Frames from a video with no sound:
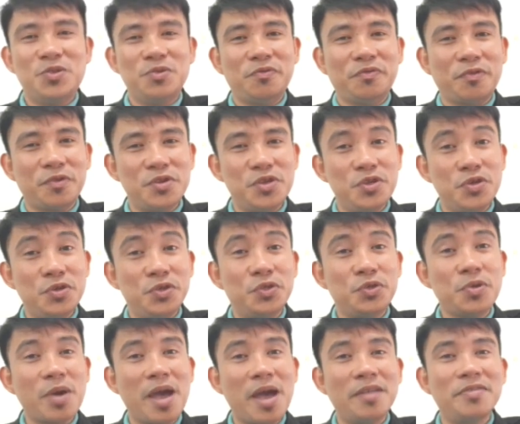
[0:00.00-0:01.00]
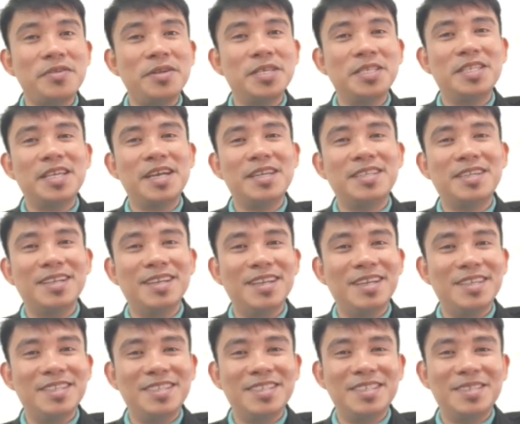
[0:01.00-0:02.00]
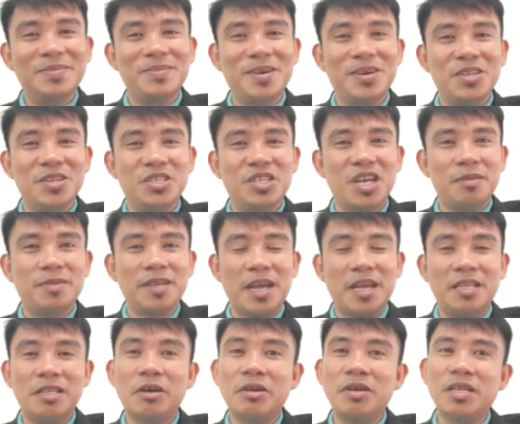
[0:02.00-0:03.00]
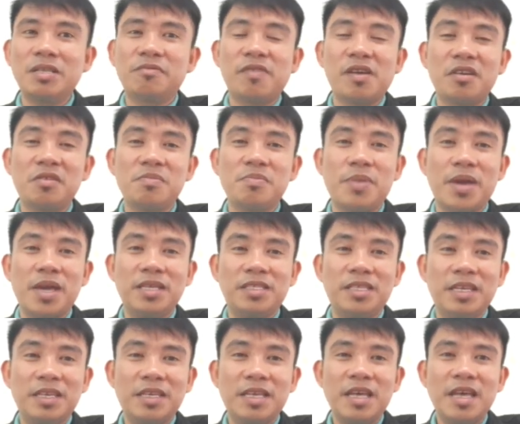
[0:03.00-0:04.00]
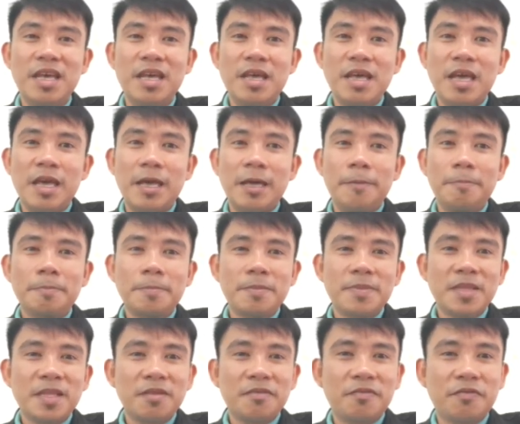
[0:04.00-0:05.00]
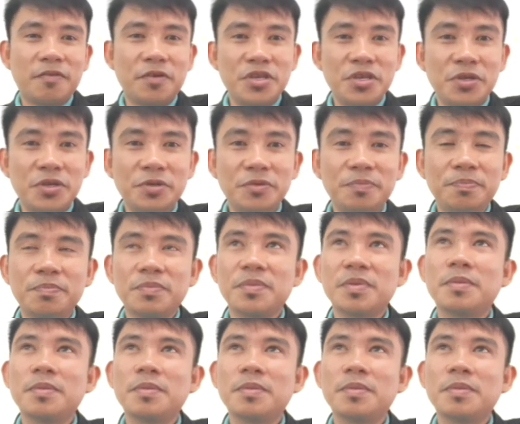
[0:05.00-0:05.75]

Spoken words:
for you to understand a lesson about shapes. I know it's very basic for you,